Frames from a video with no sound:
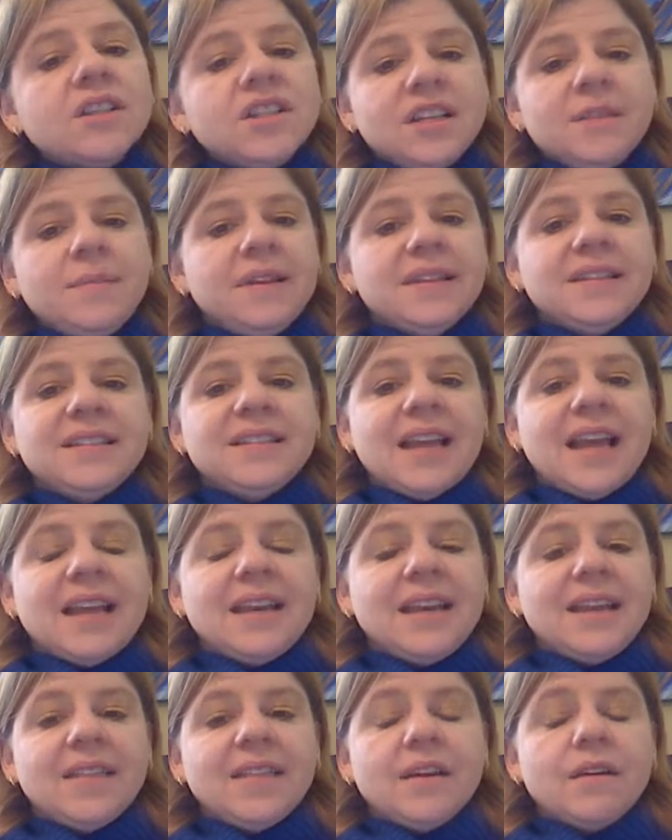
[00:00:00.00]
she'd been
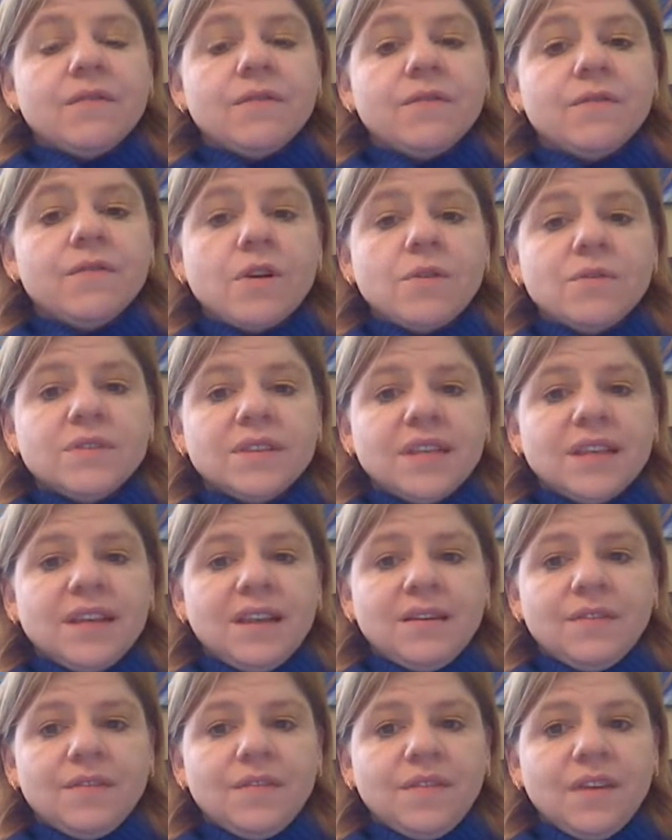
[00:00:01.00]
standing there, frozen
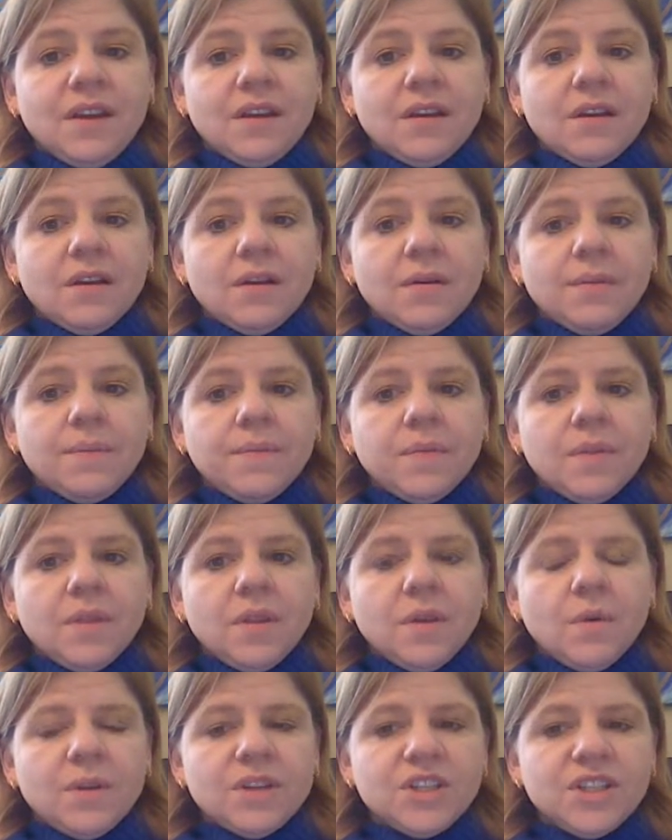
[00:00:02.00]
in fear.
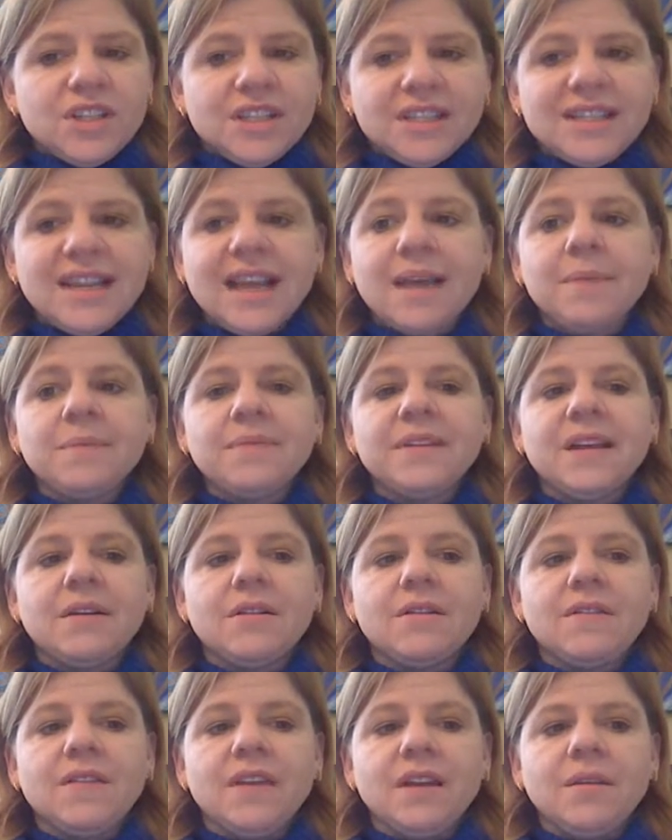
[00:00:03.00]
When she snapped
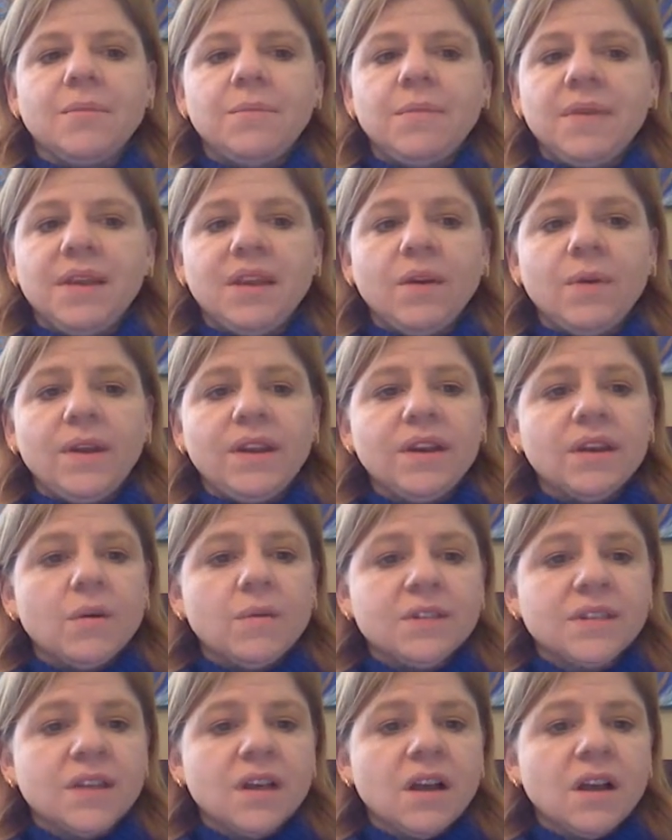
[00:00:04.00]
out of it, Pinguino
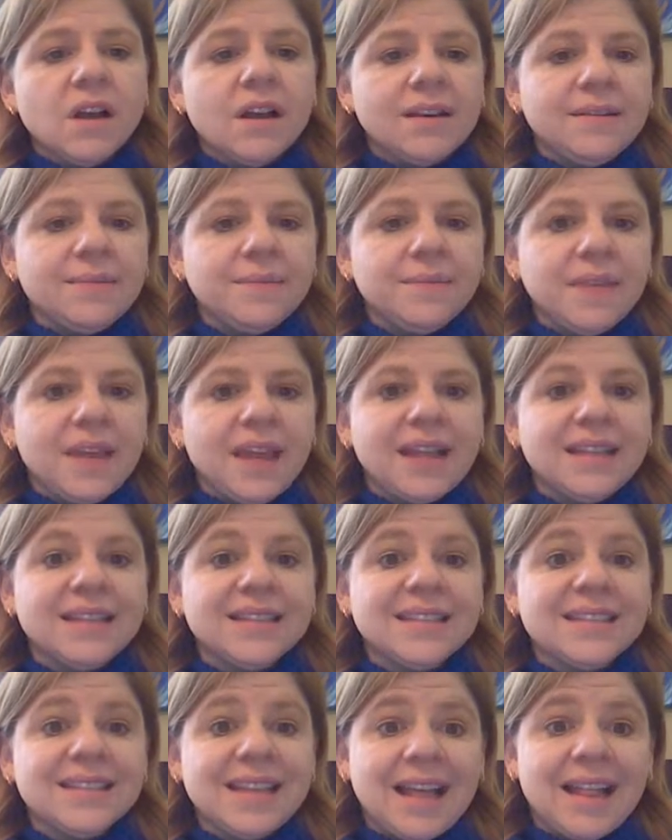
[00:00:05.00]
was gone,
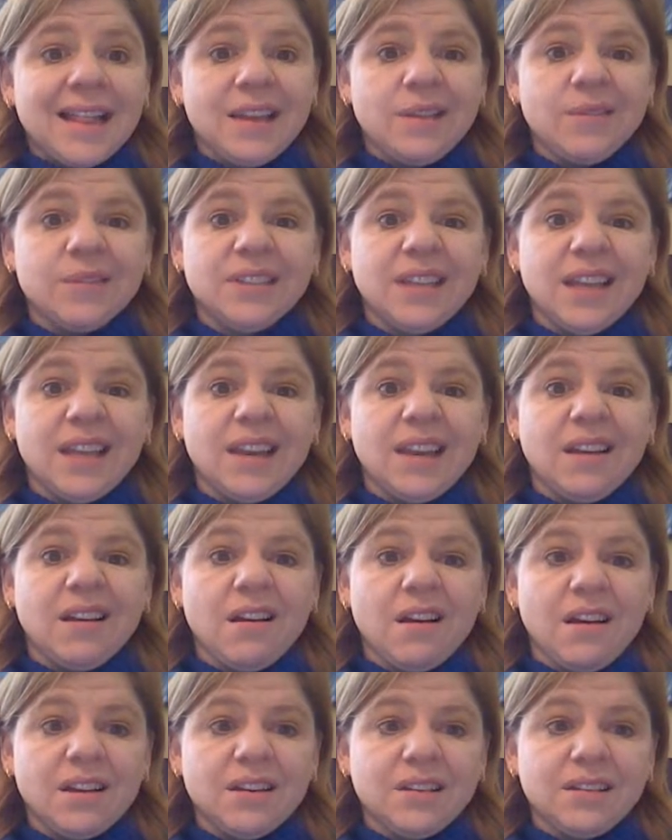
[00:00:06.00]
and Sally was getting
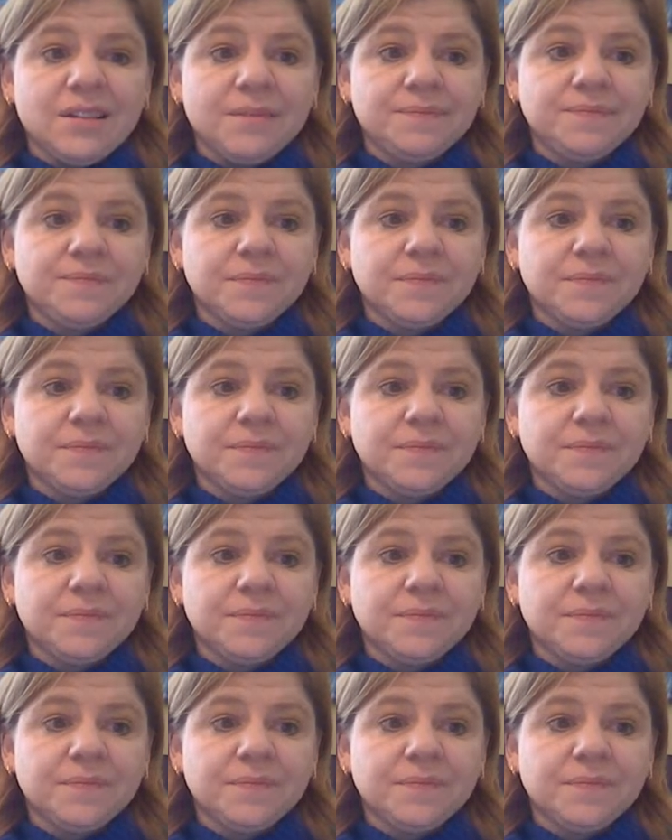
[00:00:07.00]
hot.